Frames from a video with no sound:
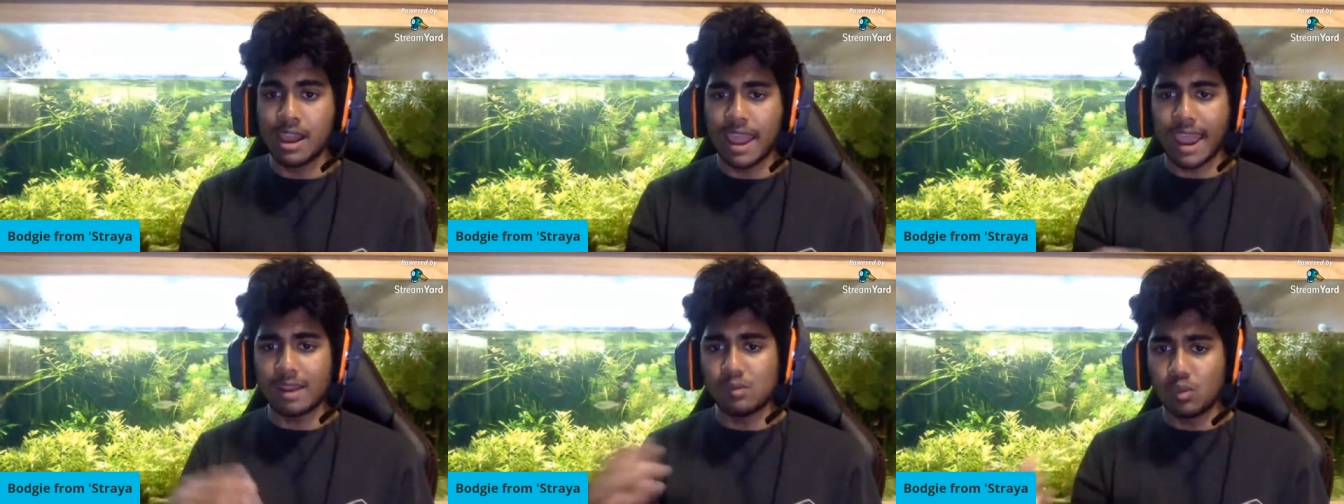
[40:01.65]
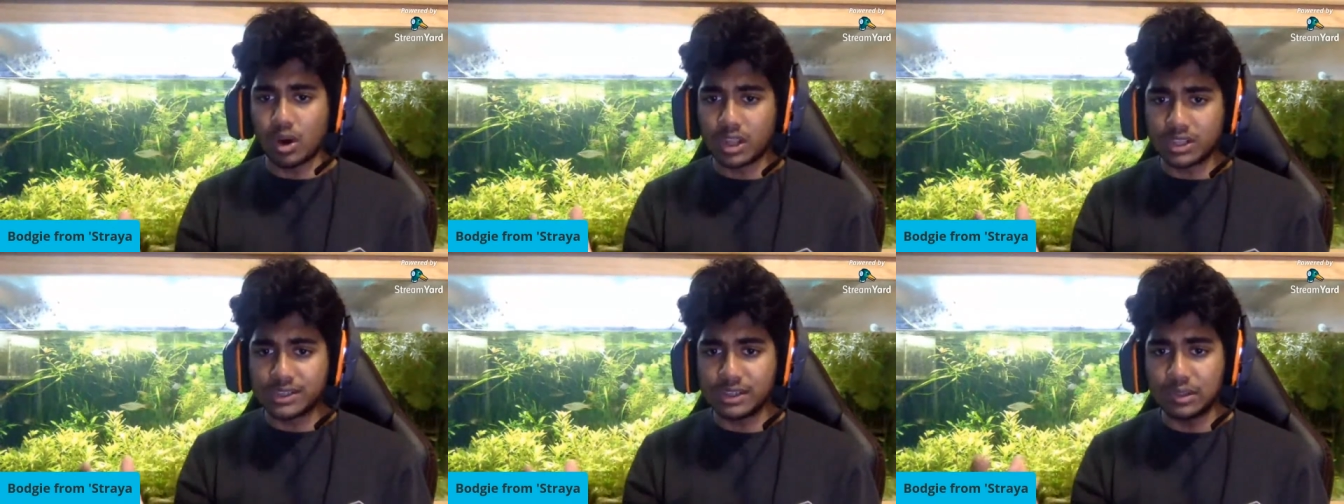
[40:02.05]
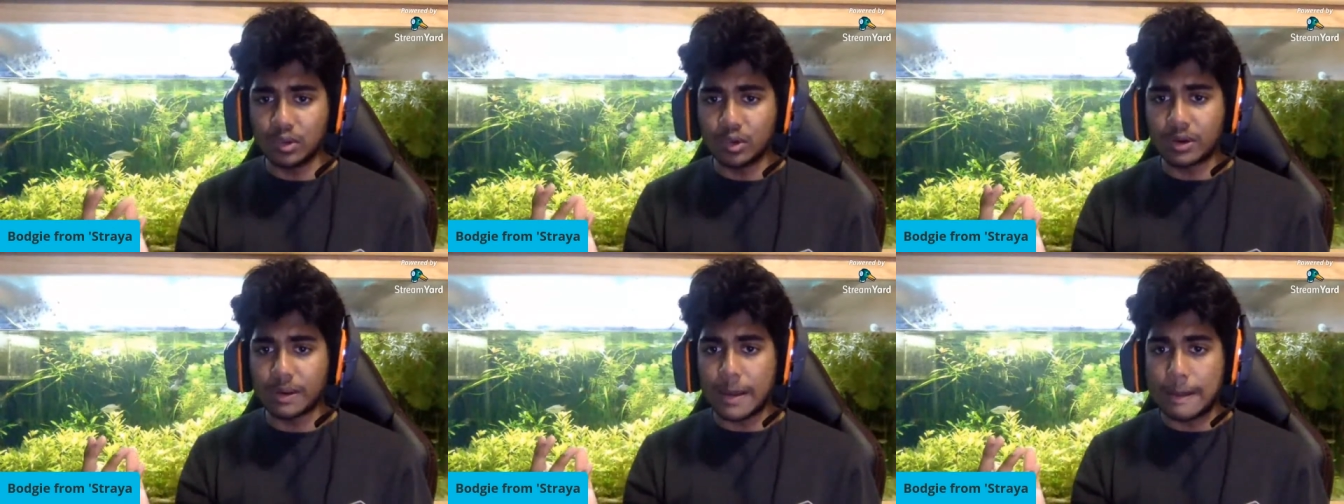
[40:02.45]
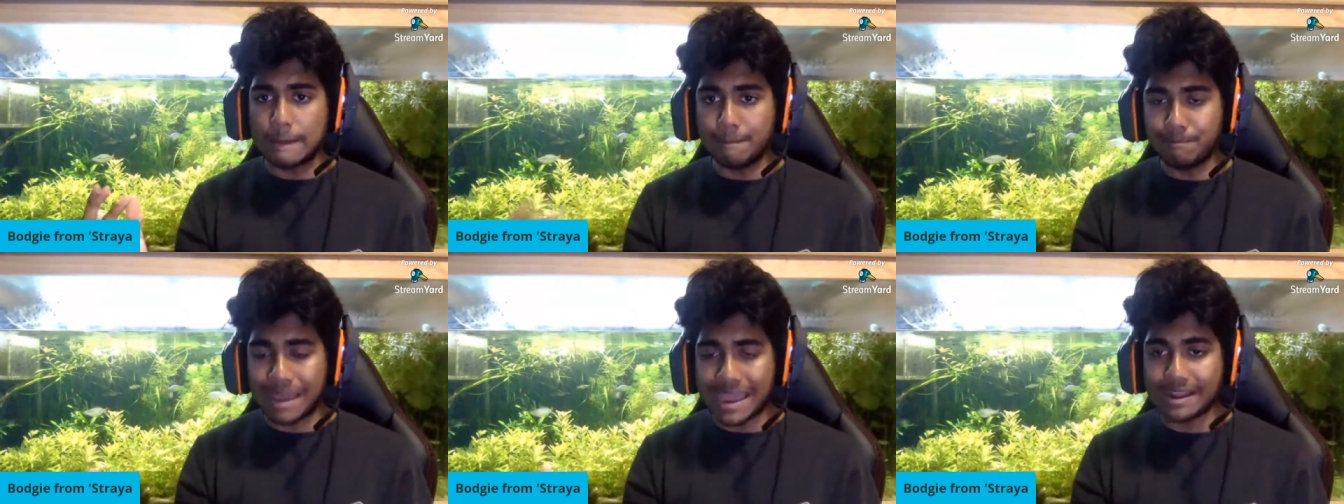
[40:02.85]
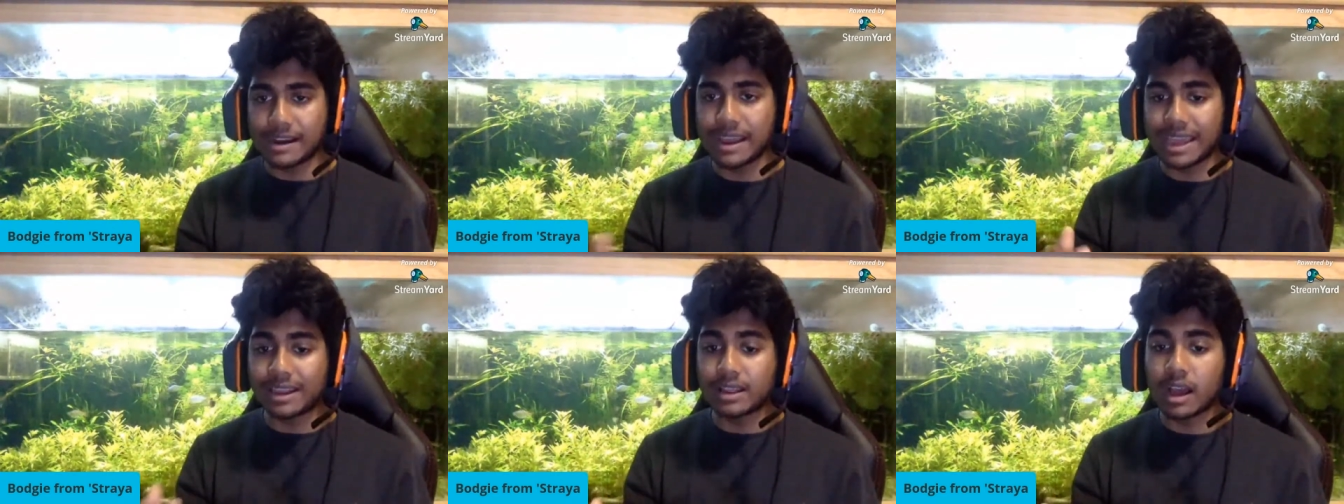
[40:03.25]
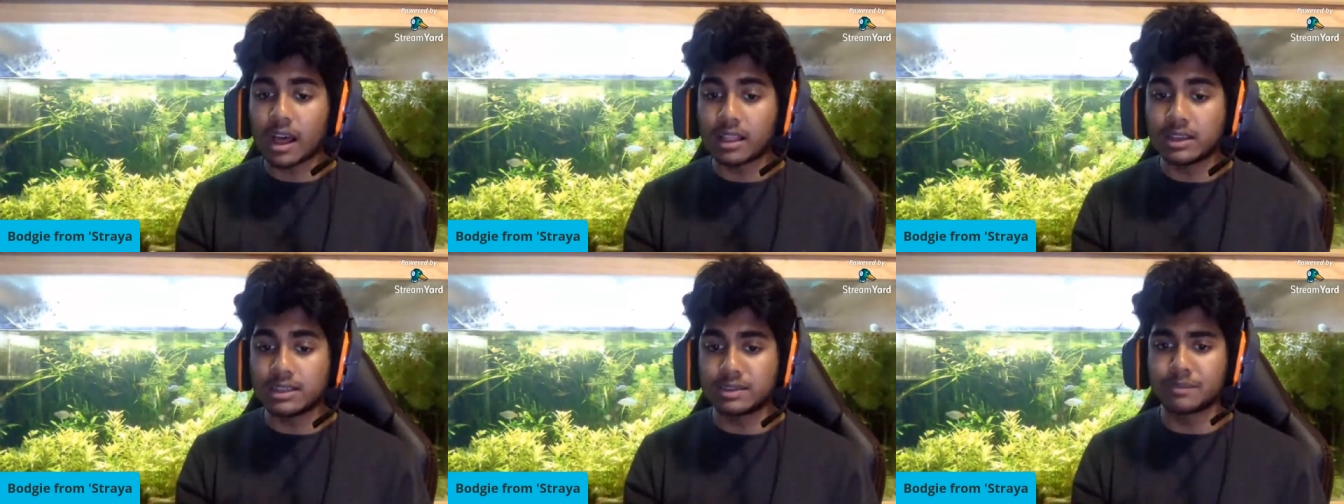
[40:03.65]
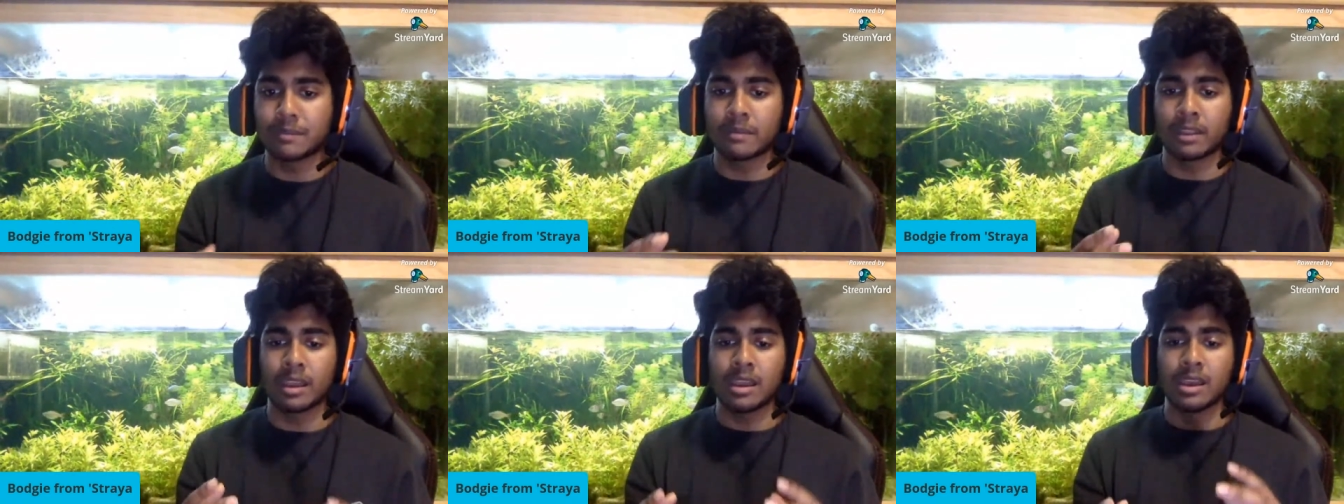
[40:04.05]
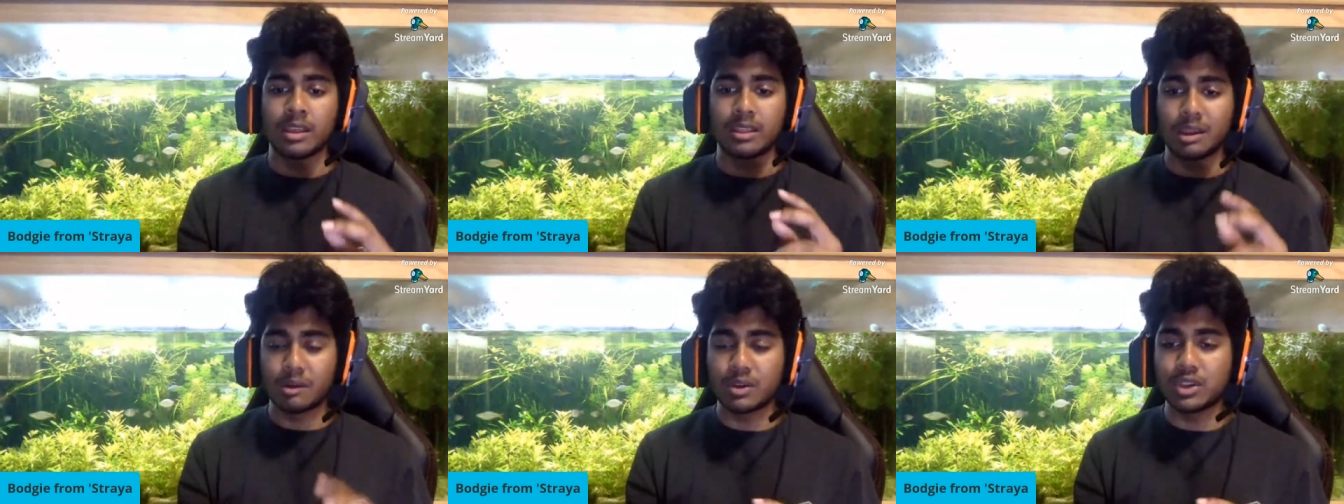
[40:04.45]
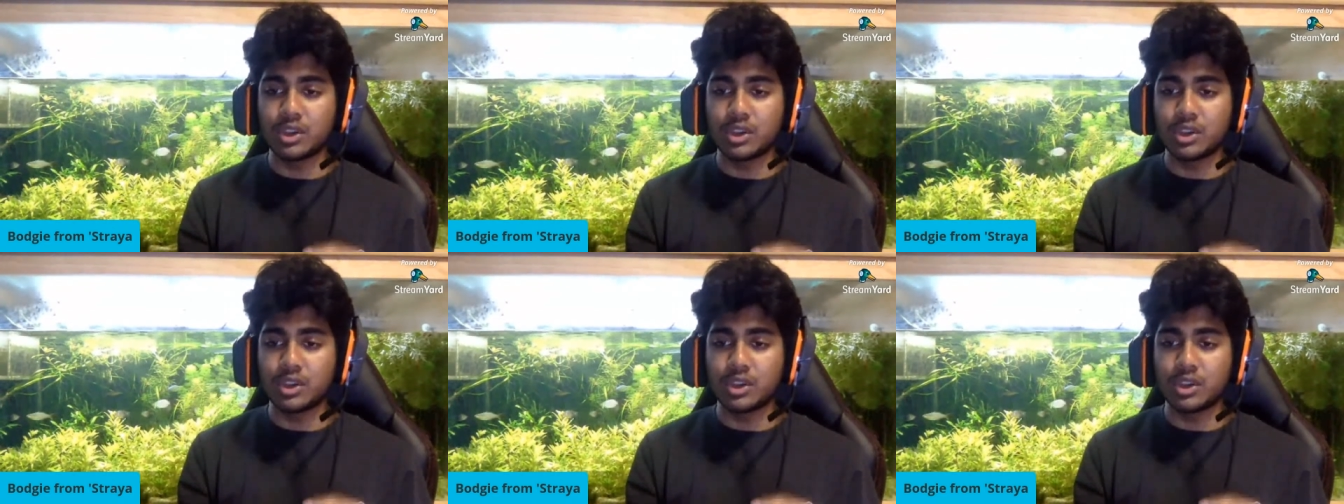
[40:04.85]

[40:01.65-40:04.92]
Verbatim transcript: and want it to look better in colors, there are